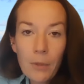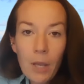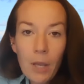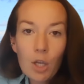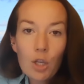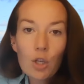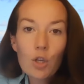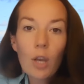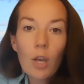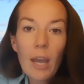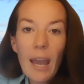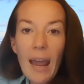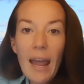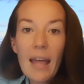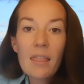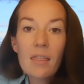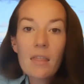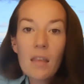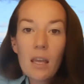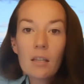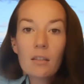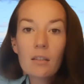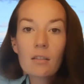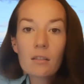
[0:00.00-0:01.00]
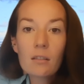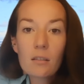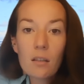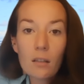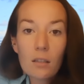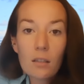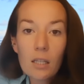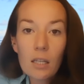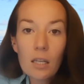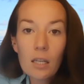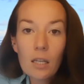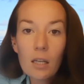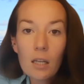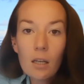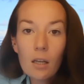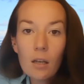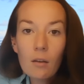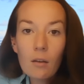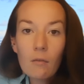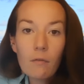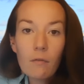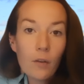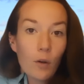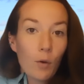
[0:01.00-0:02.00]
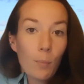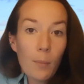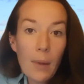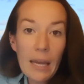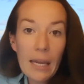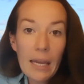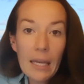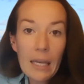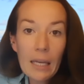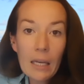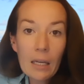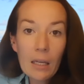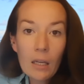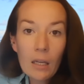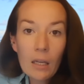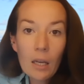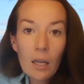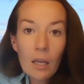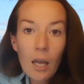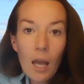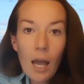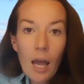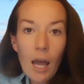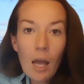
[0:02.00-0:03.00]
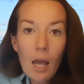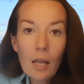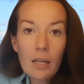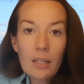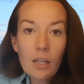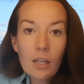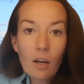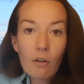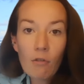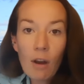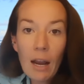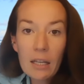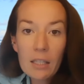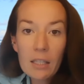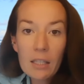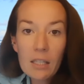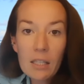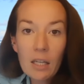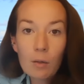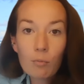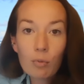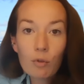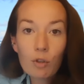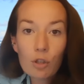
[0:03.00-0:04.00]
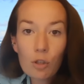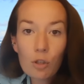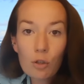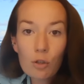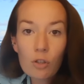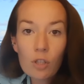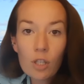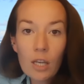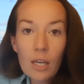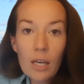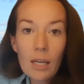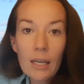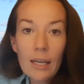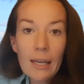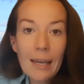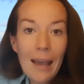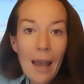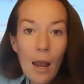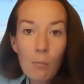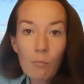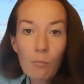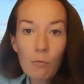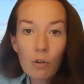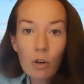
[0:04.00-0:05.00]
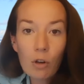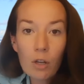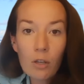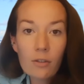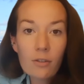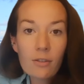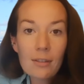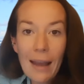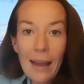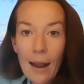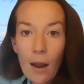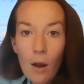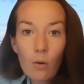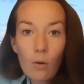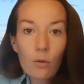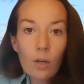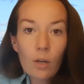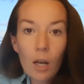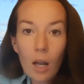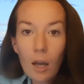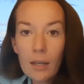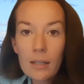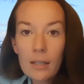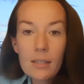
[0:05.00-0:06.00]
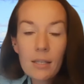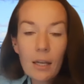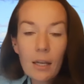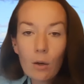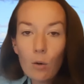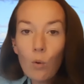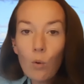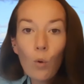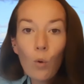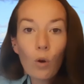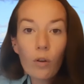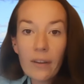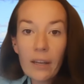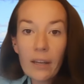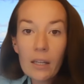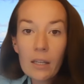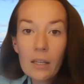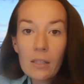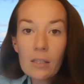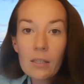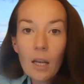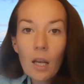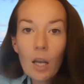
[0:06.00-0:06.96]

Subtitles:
you can then study filmmaking, directing, producing, cameras, sound, lighting, all of it.